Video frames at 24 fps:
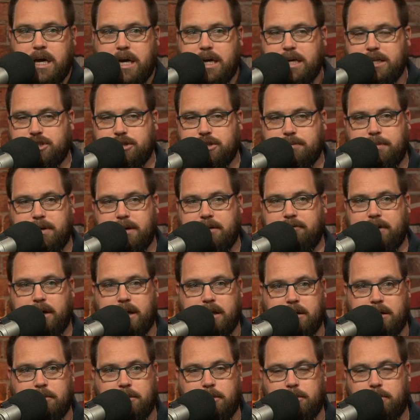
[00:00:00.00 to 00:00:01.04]
He should be
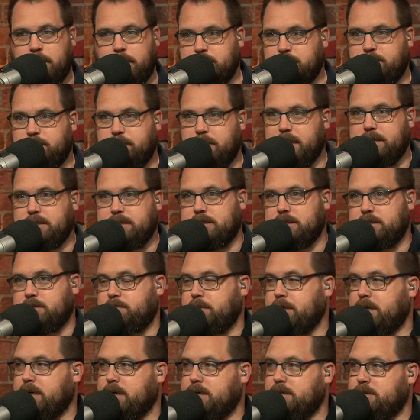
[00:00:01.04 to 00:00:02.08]
available most places
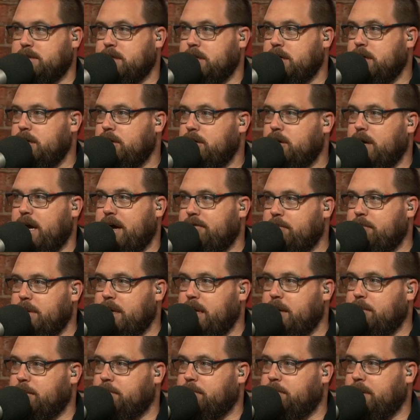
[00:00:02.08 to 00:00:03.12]
because you haven't
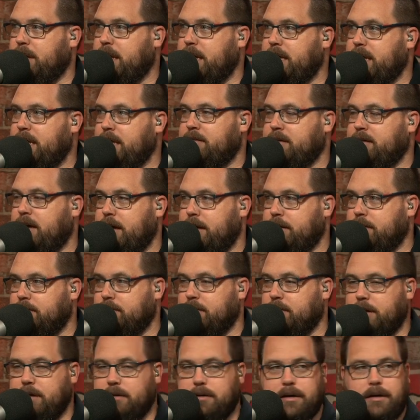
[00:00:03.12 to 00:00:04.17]
been able to play any Titans
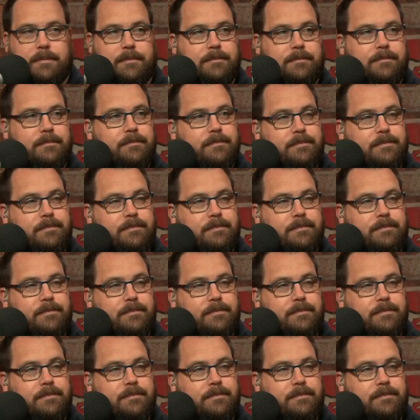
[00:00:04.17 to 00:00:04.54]
sure. lately.